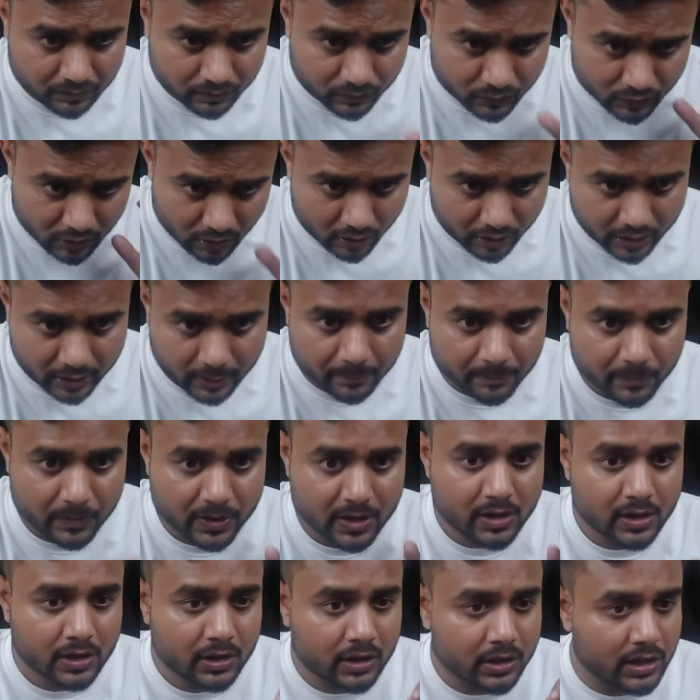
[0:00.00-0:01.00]
Okay,
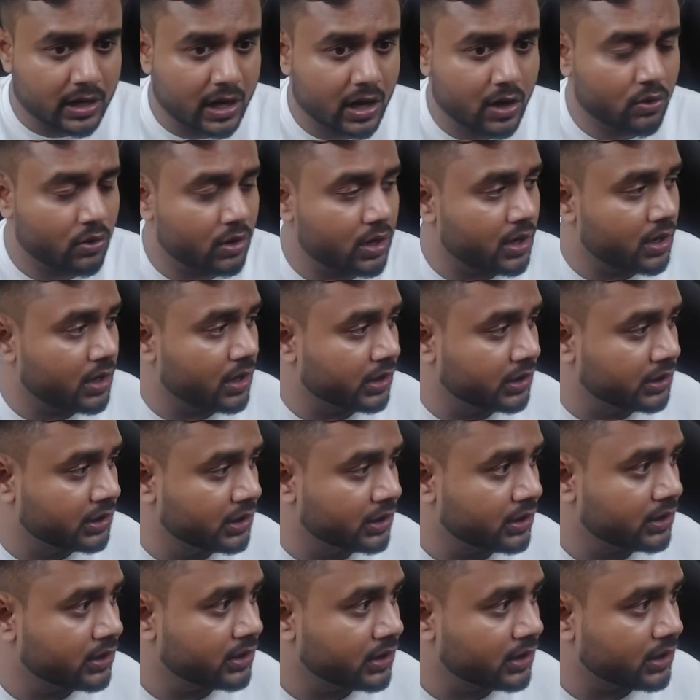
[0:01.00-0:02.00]
now here
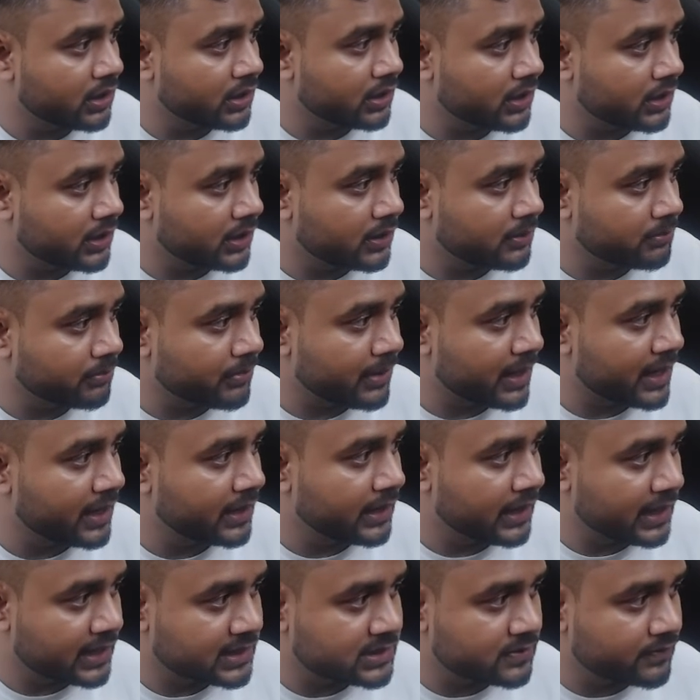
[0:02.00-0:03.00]
my
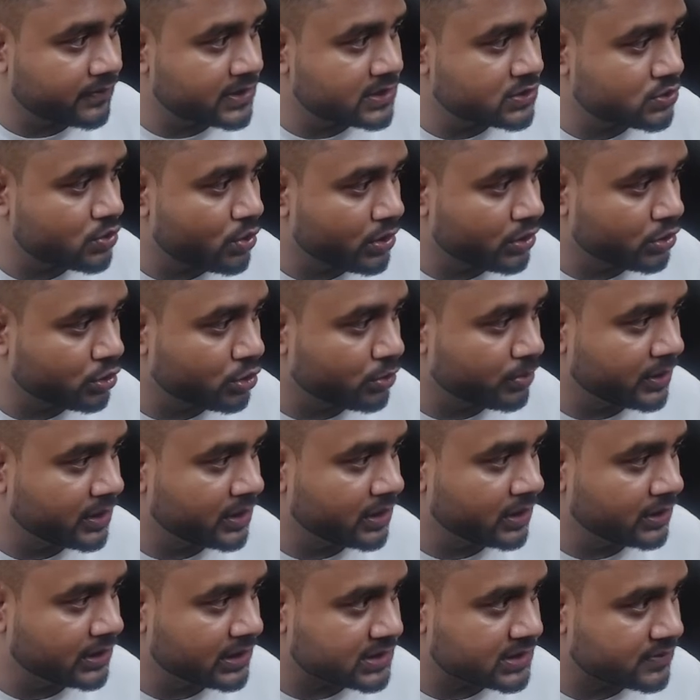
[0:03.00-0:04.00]
next one is going to be
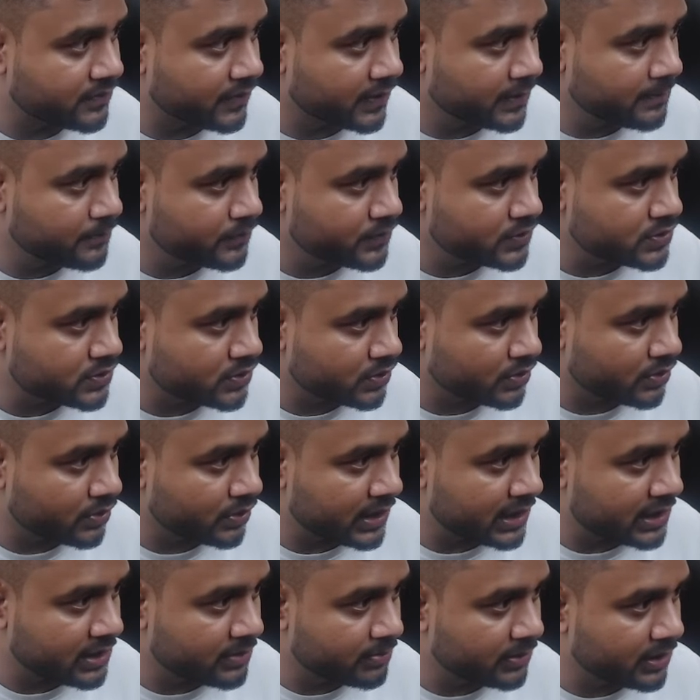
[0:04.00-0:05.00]
this one. So
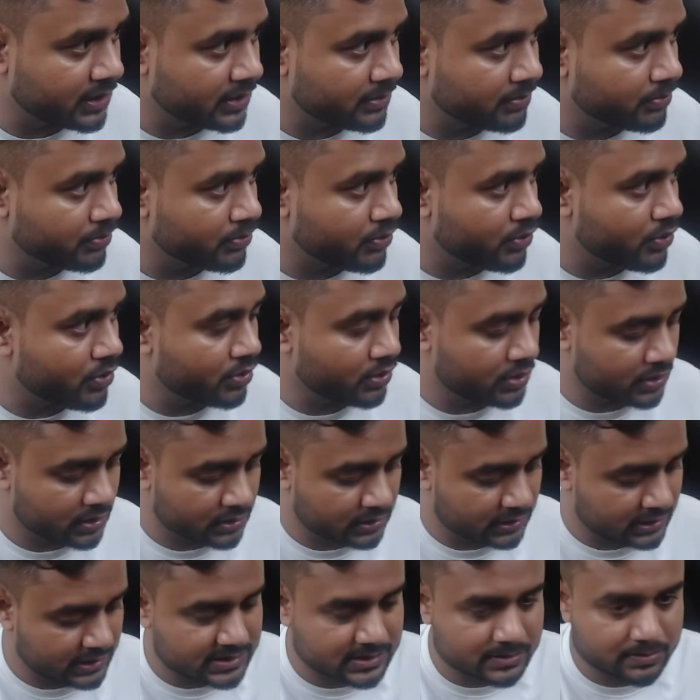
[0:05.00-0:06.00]
let me import
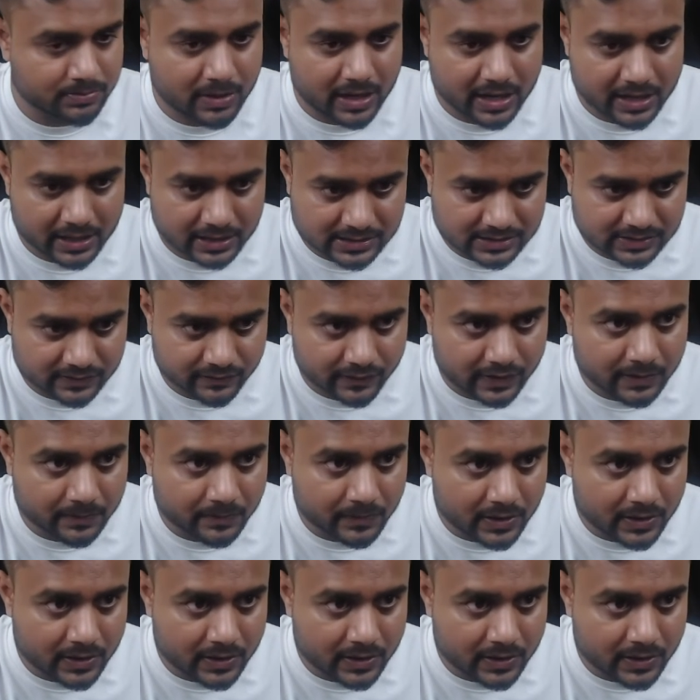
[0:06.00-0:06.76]
this part as well.